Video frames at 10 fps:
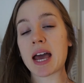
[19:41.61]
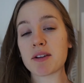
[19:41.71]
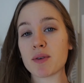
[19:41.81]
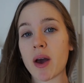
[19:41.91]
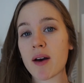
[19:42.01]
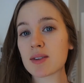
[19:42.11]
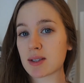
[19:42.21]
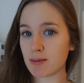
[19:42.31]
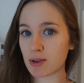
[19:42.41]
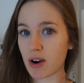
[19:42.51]
And if you haven't
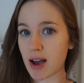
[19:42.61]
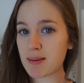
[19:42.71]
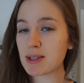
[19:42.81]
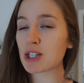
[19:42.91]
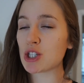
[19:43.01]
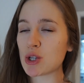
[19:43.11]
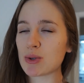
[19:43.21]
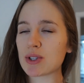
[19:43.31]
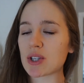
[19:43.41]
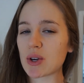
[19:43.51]
subscribed, do
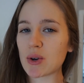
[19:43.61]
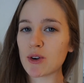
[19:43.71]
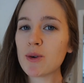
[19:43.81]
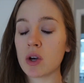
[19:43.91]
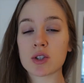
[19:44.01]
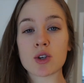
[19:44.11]
so